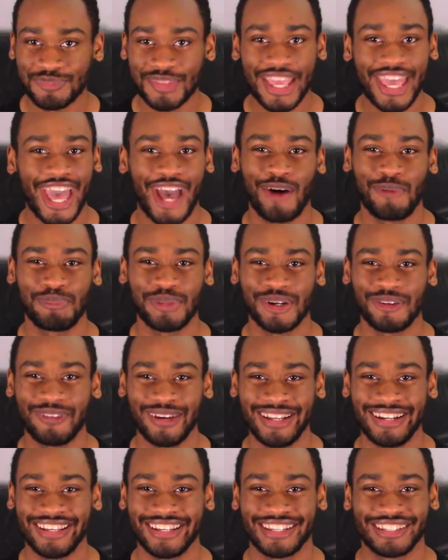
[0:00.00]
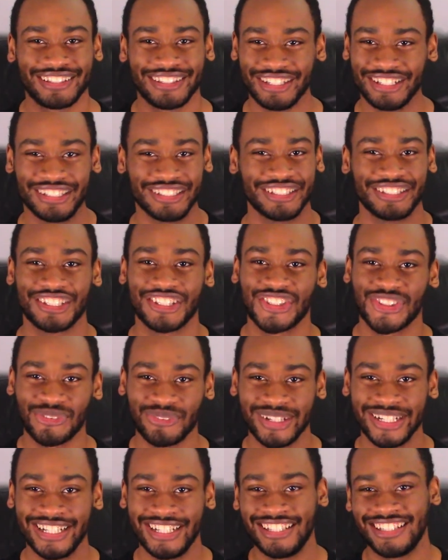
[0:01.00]
How poetic,
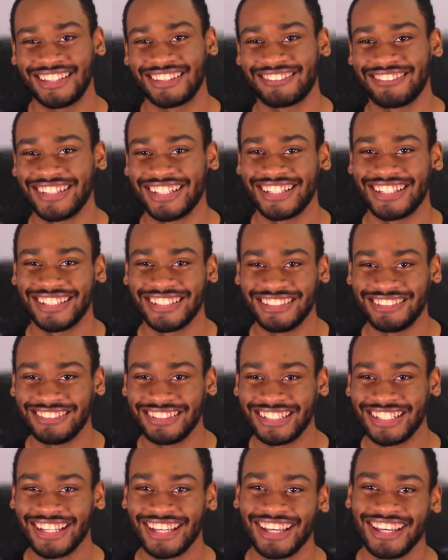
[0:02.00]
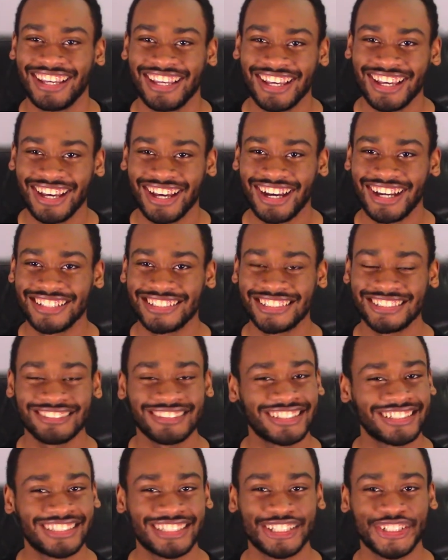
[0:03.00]
300. I
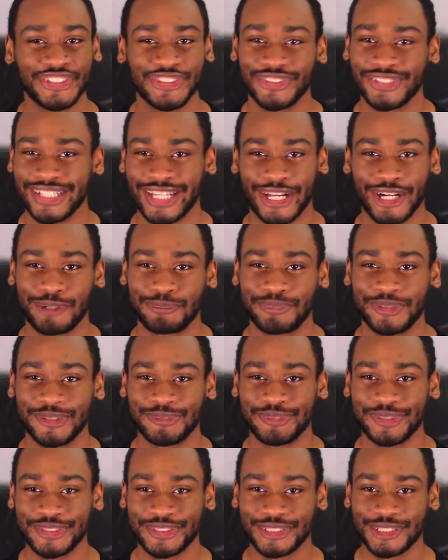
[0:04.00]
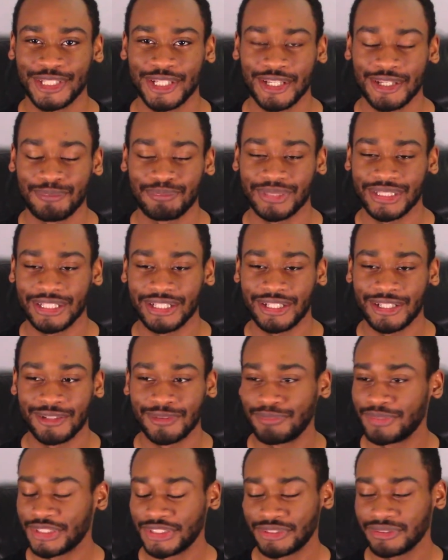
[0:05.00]
totally didn't do that on purpose,
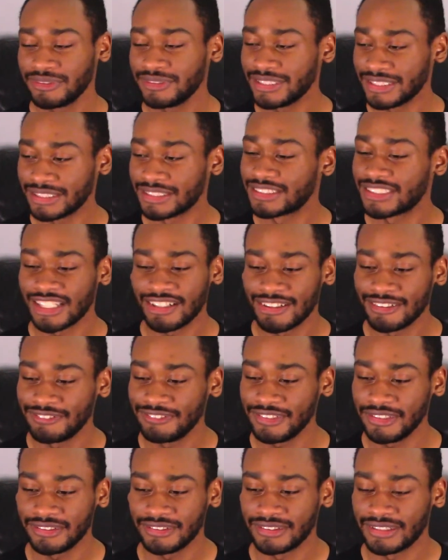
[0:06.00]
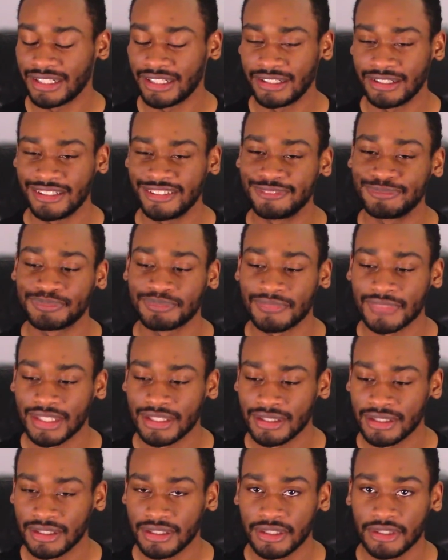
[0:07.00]
but truly, this is how I feel.
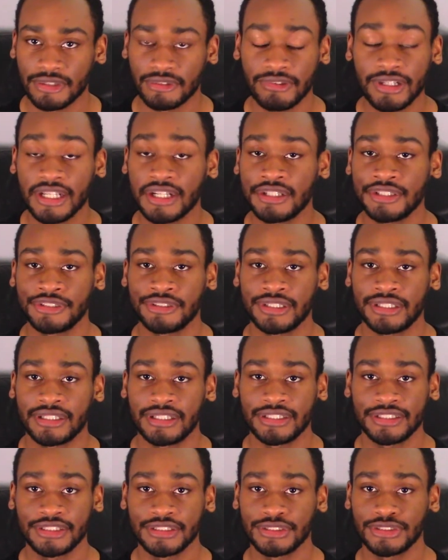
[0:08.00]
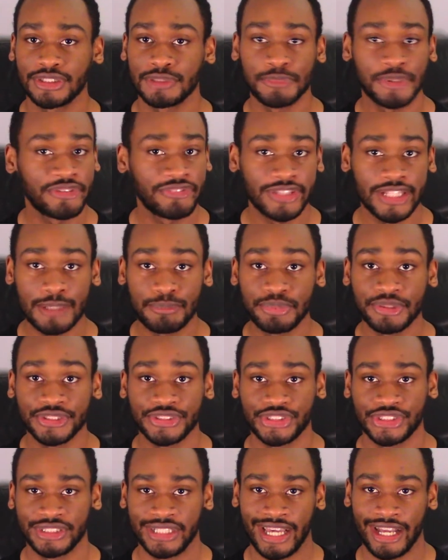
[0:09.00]
300. This is the movie that put
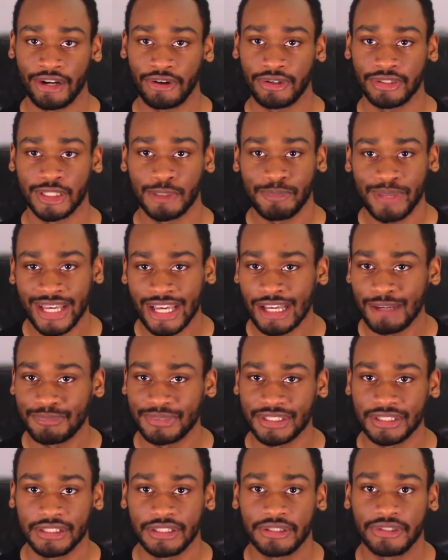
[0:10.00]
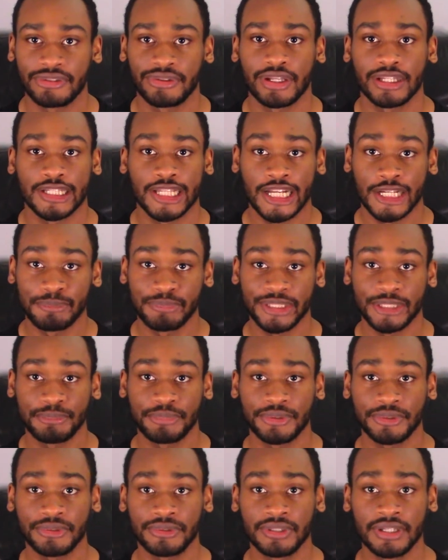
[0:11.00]
Snyder on the map. A lot of
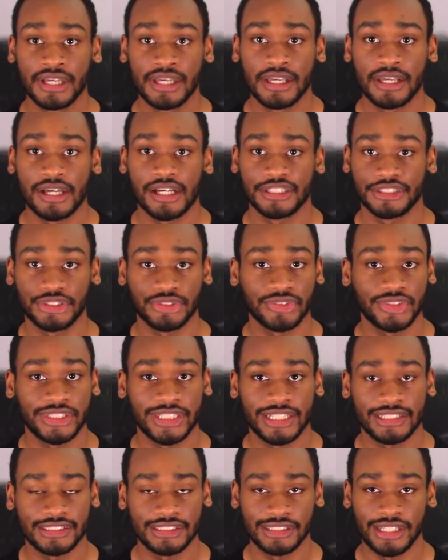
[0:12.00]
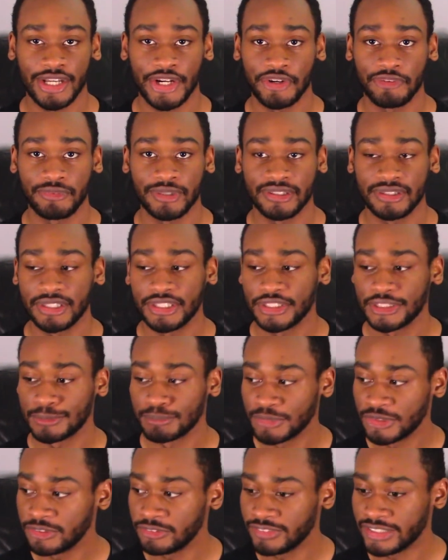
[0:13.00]
people associate Snyder with this
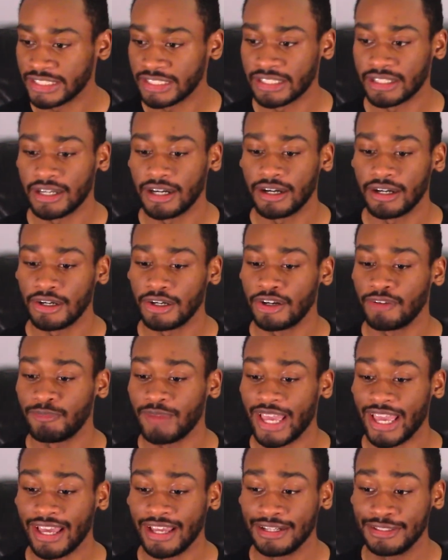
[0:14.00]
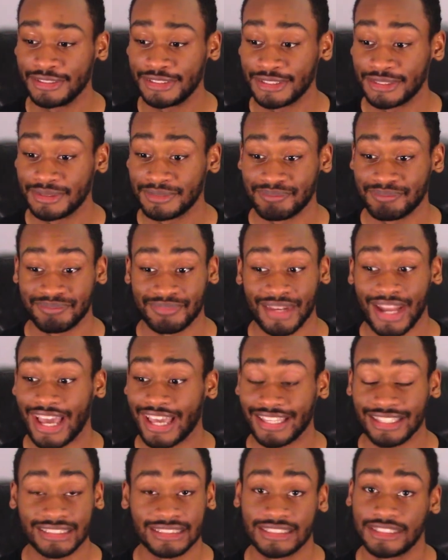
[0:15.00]
movie, and I
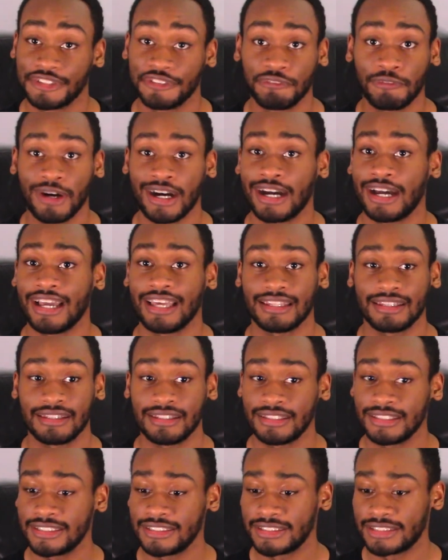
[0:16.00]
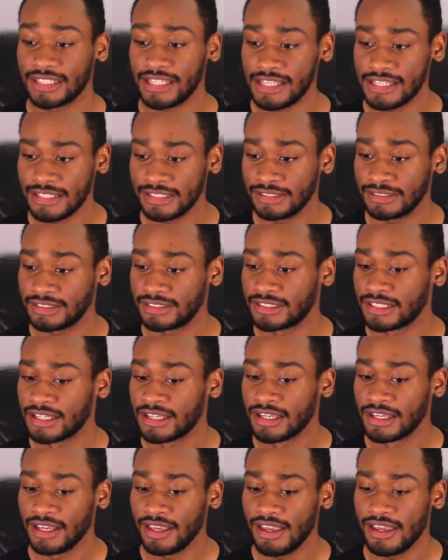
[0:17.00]
can see why. This is
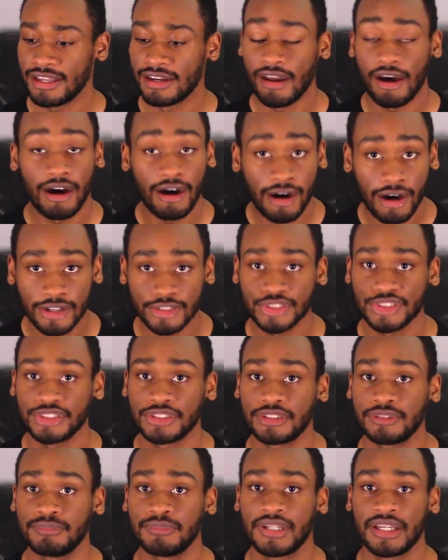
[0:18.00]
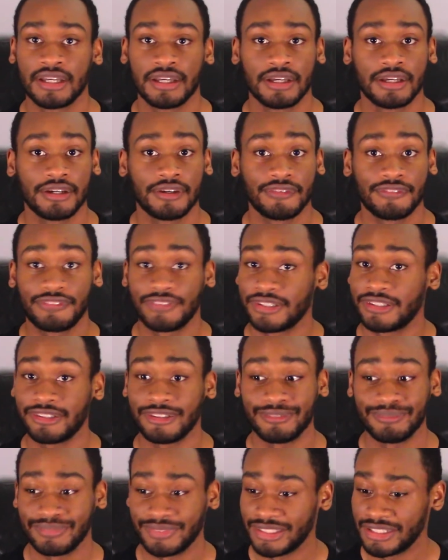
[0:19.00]
an awesome
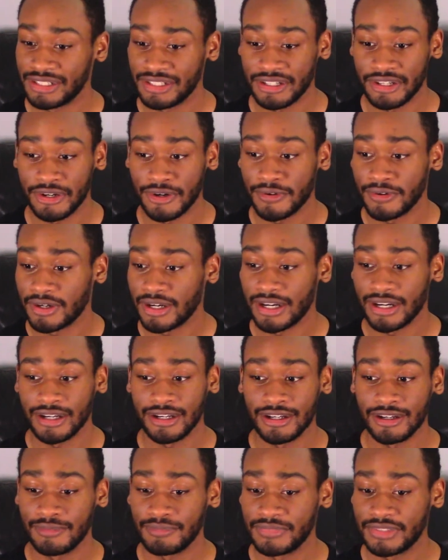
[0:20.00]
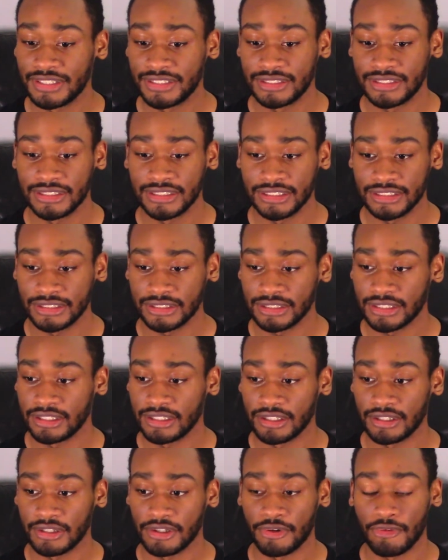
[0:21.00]
film. This is
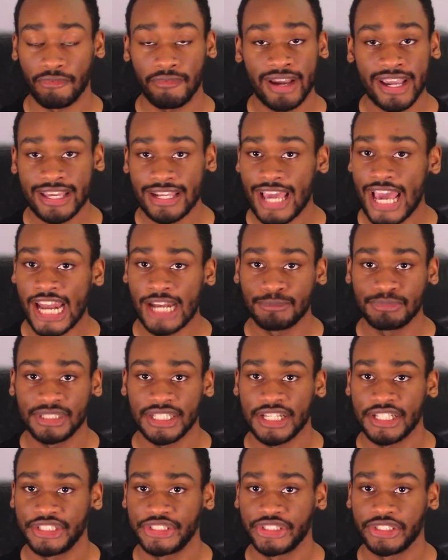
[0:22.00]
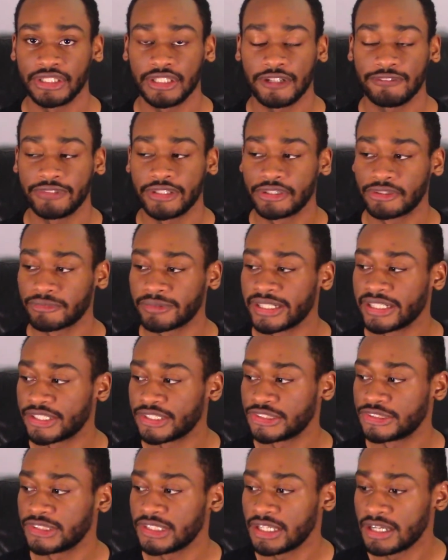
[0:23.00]
a great adaptation of the
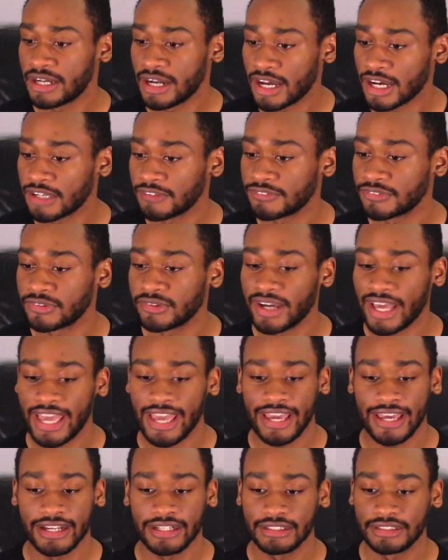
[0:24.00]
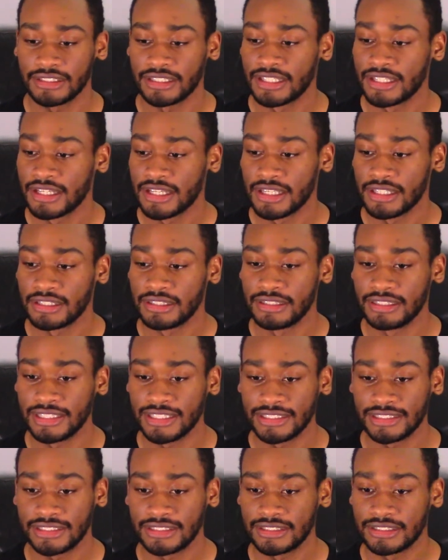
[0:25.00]
300 novel, and
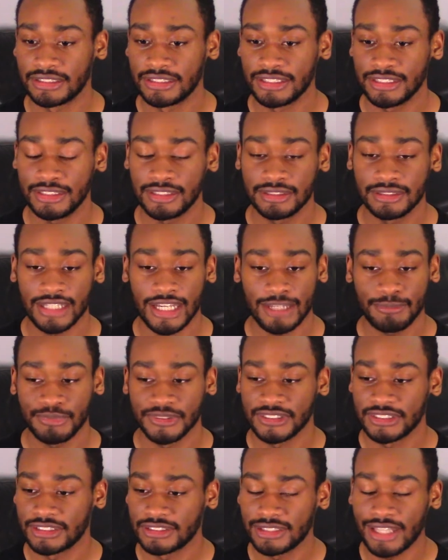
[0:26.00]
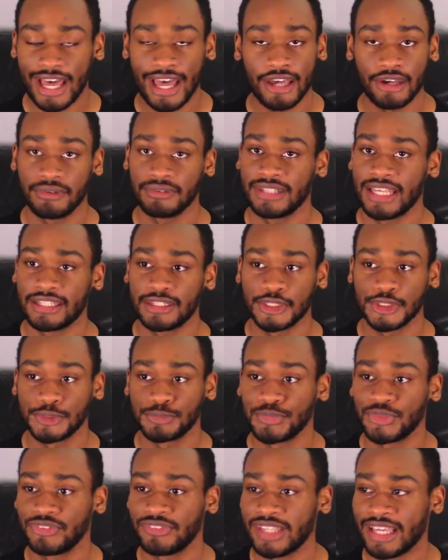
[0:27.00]
this type of style that this
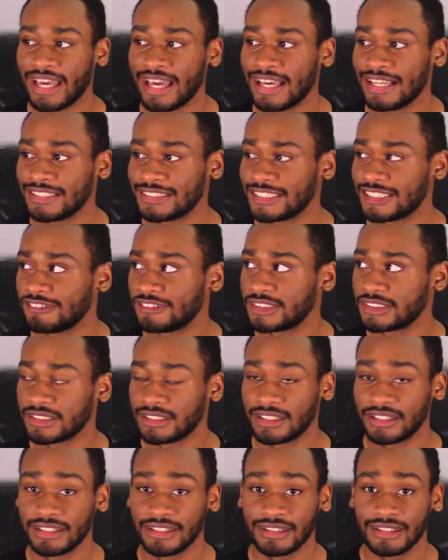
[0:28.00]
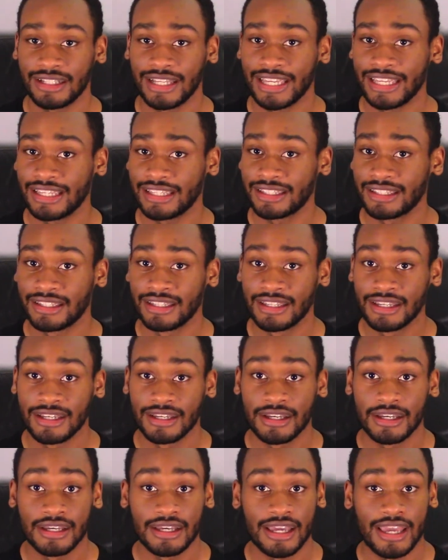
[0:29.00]
movie has, it's unlike
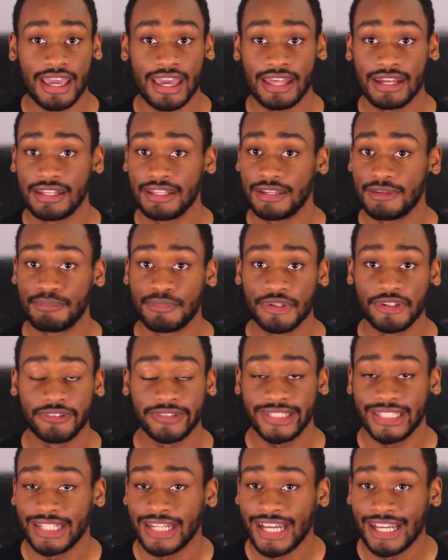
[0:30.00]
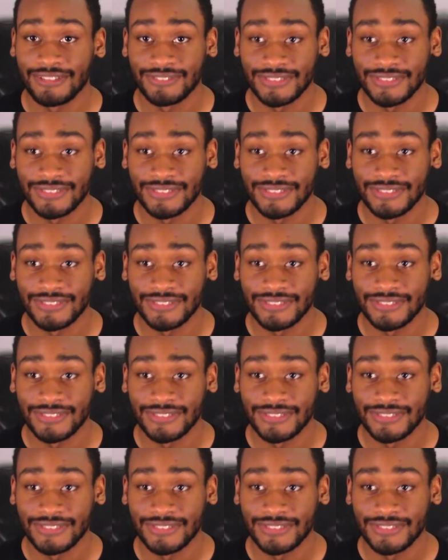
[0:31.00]
any movie that I've